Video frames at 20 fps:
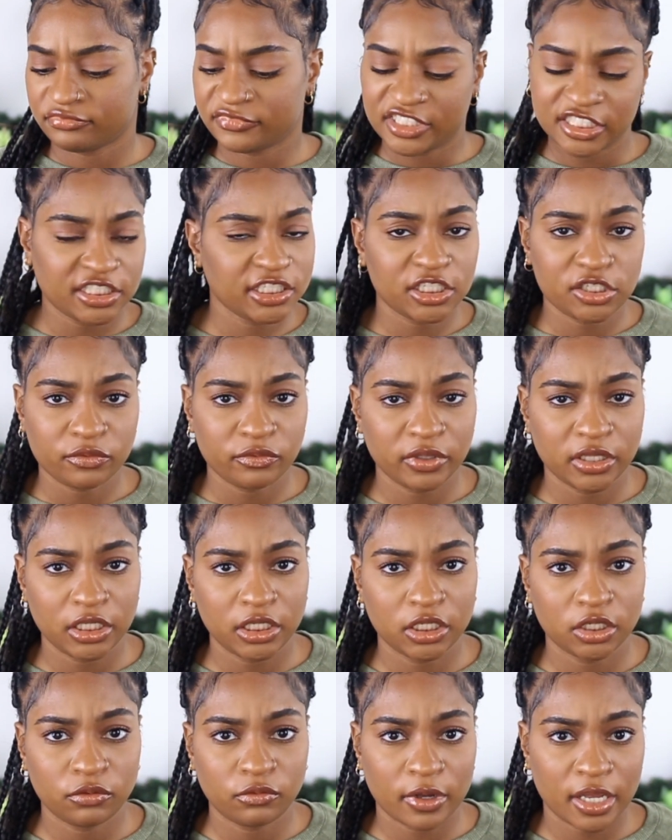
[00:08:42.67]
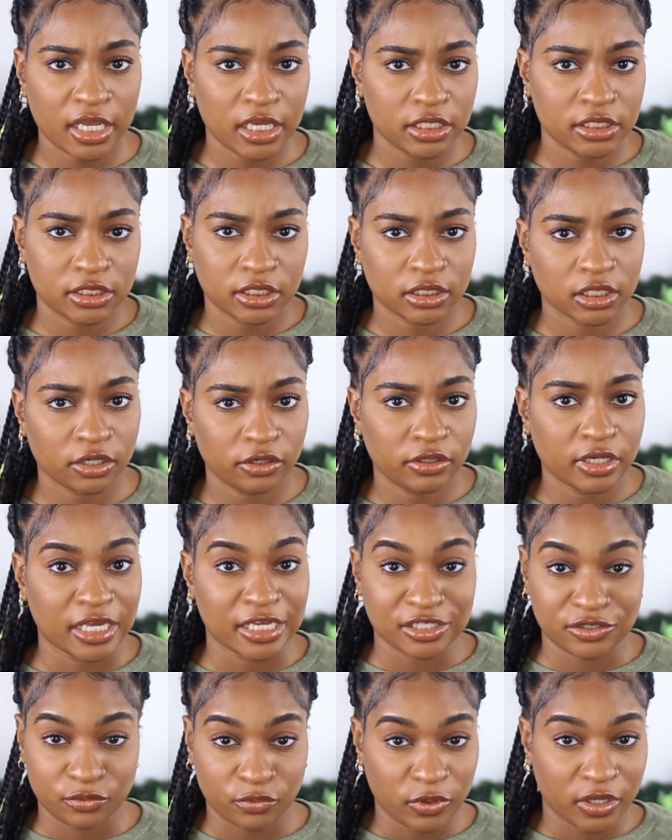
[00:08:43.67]
This is a really good way to learn
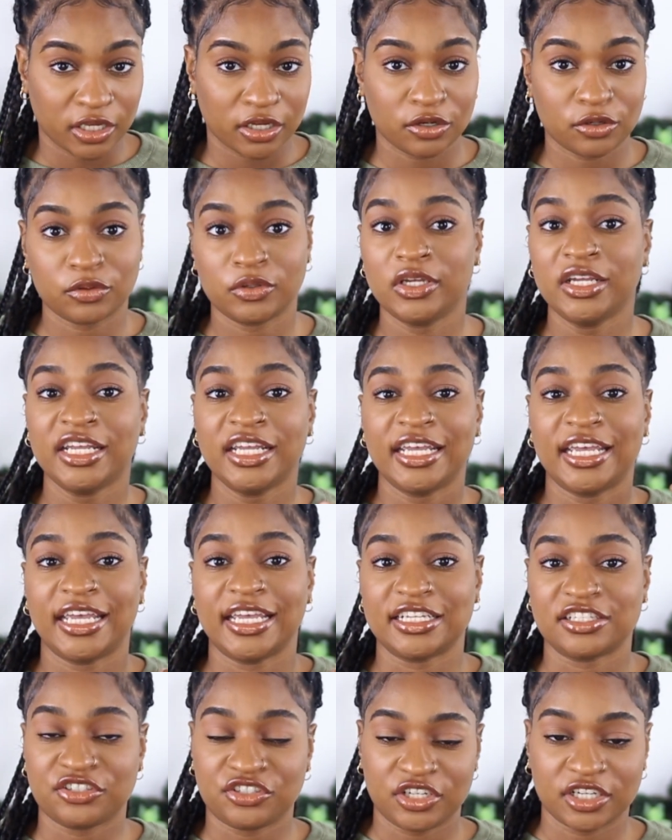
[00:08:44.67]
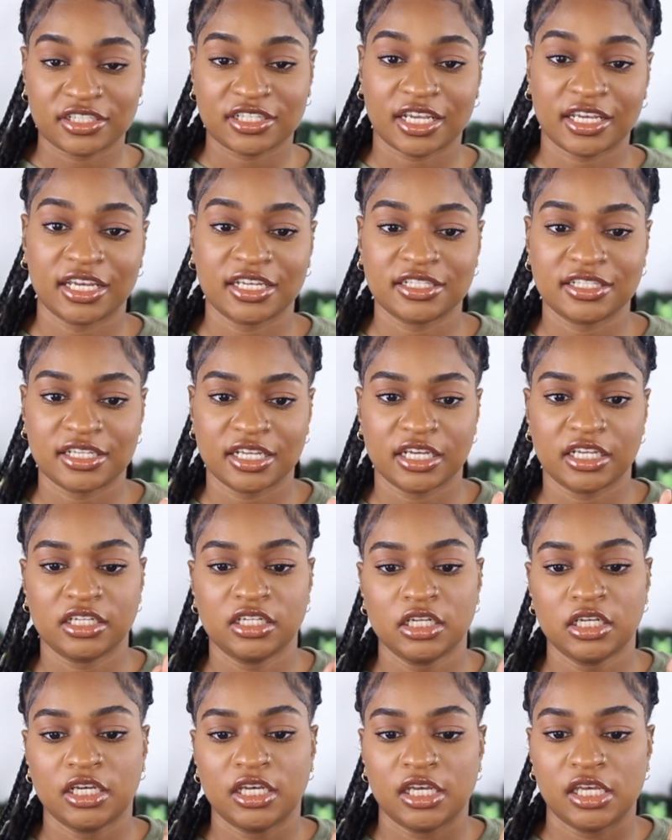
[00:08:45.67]
as well. It's just like I
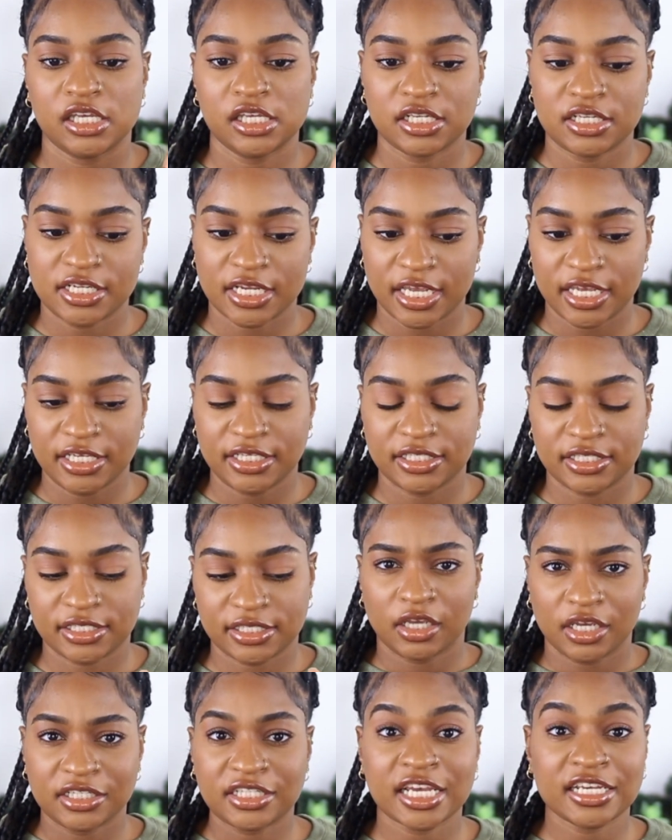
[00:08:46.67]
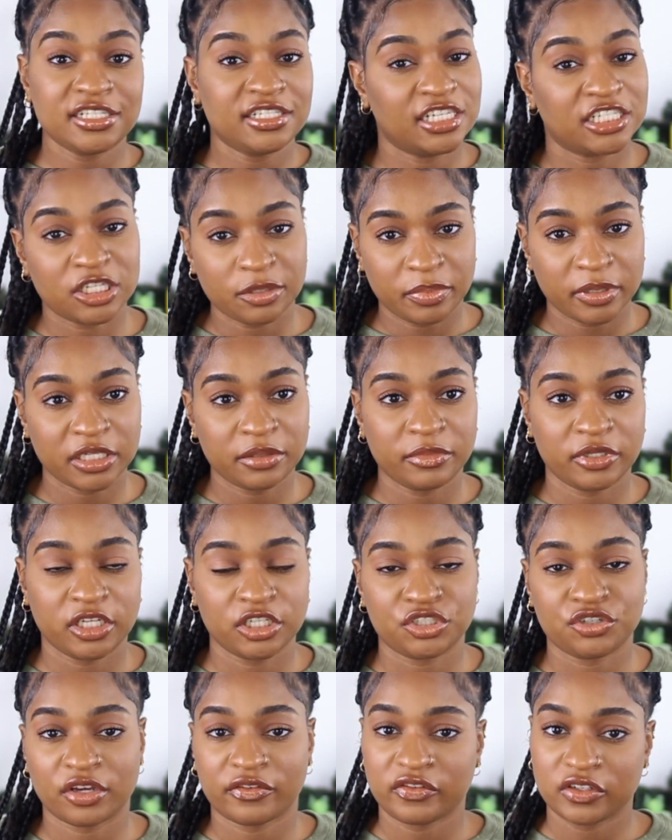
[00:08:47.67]
said, it takes discipline
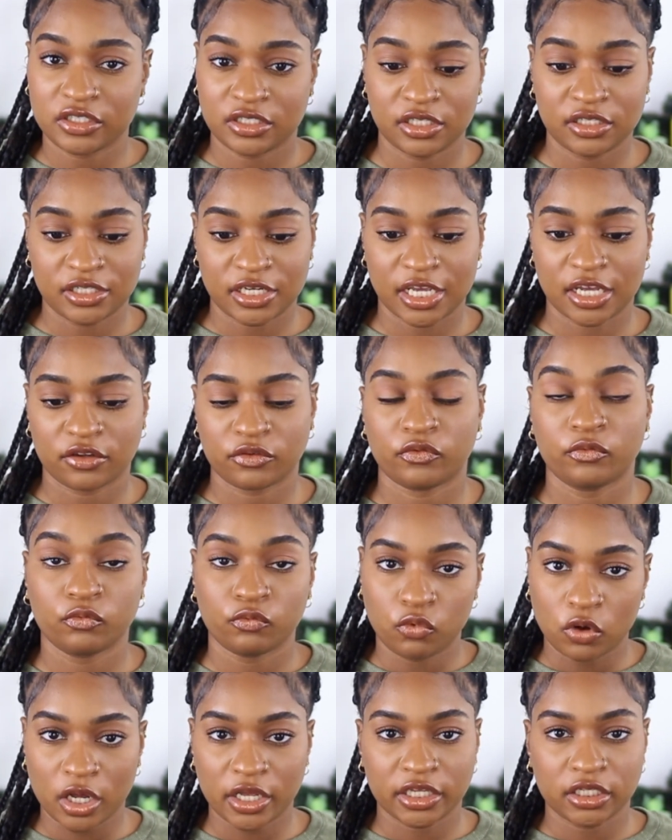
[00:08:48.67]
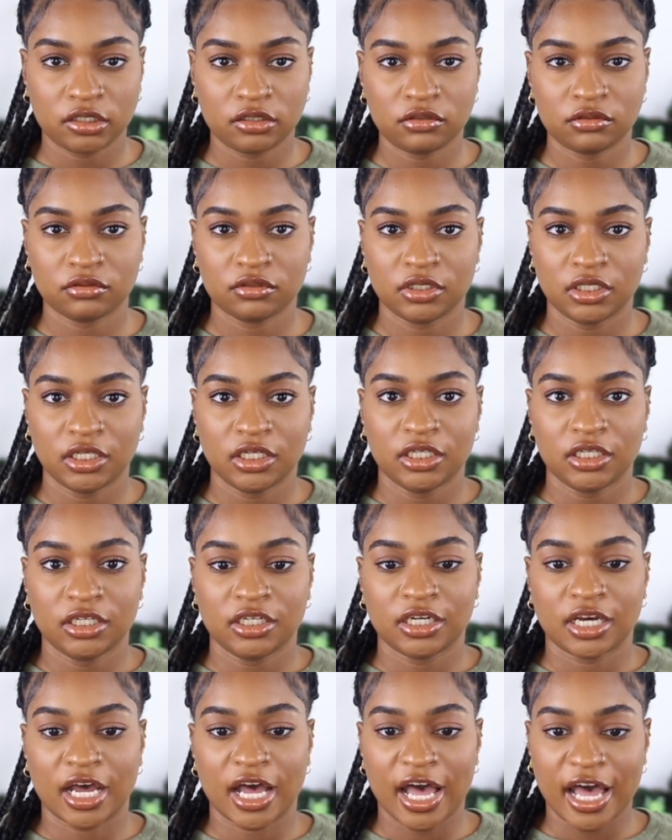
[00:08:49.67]
because you have to sit down. One,
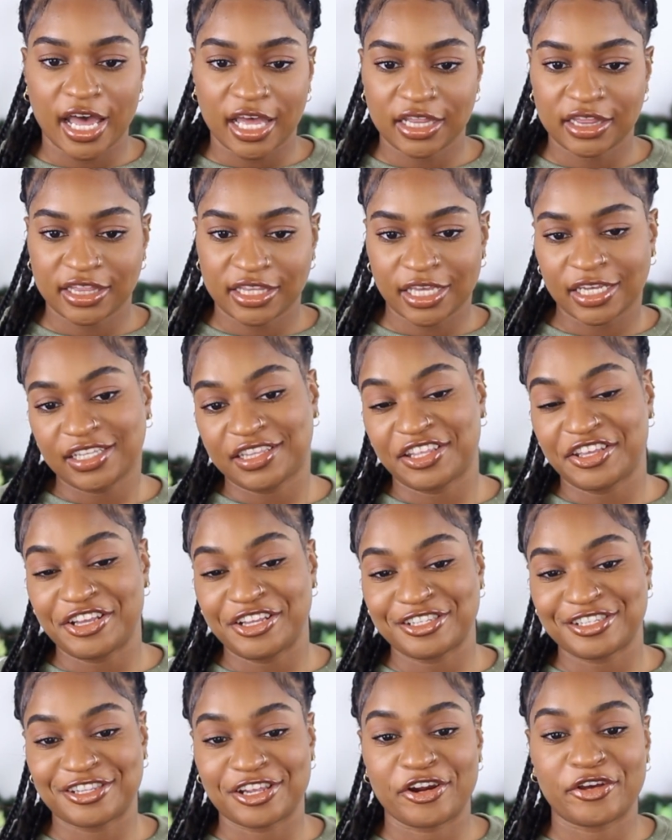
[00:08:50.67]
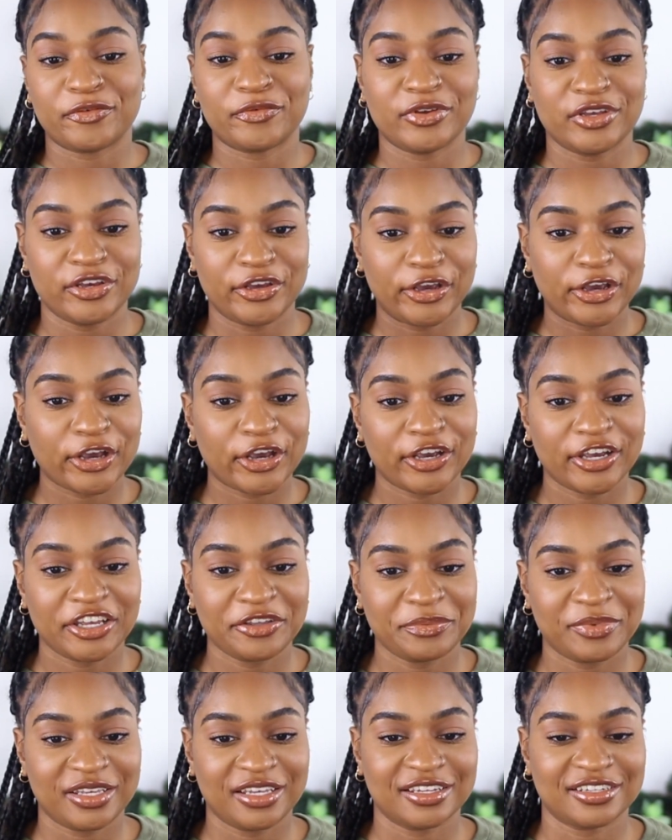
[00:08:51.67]
I like things that are
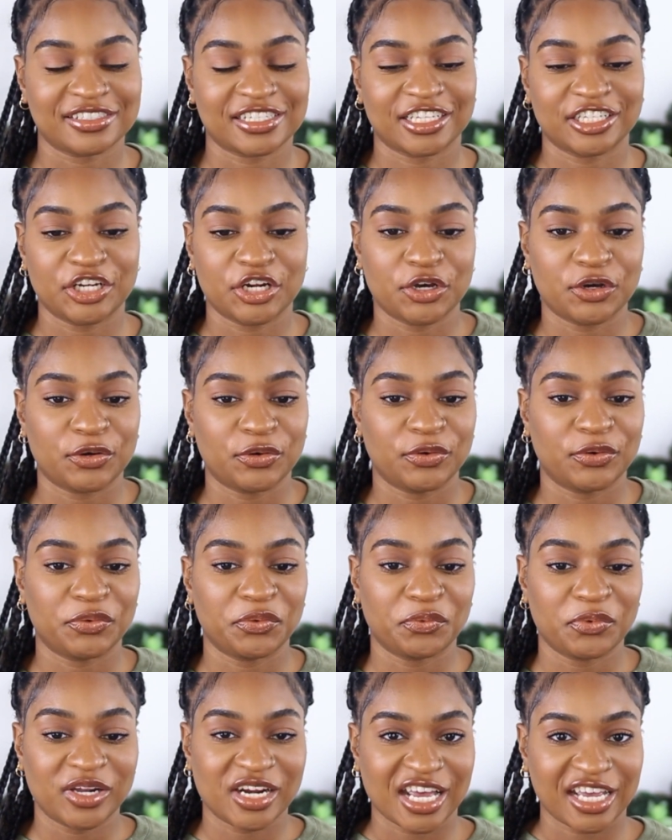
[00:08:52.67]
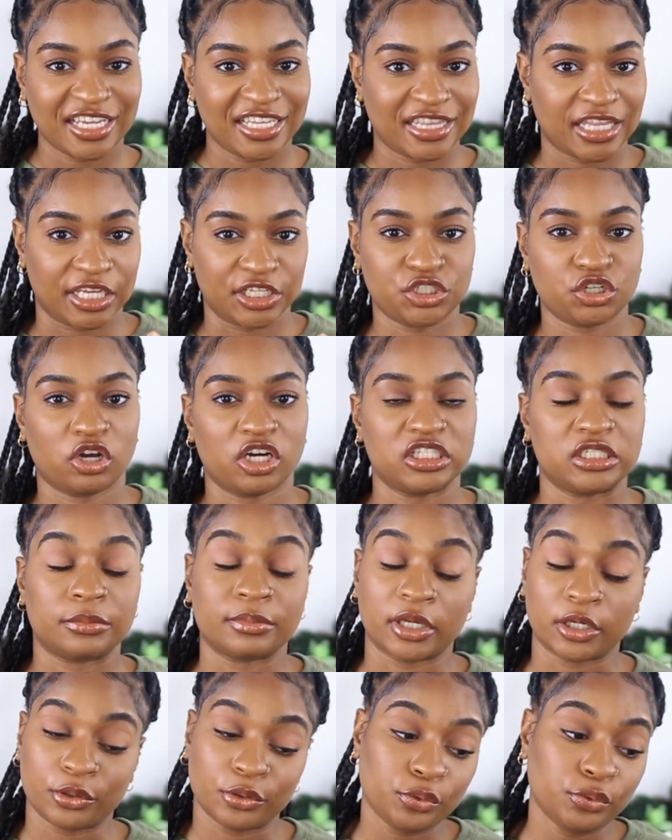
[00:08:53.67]
reoccurring because I know when I get that charge, I'm
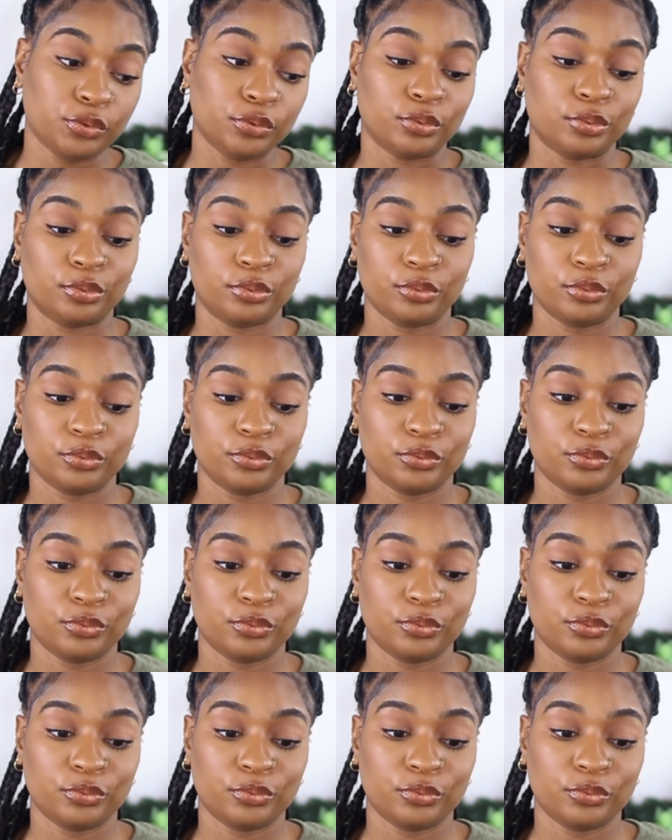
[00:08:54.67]
like, ooh,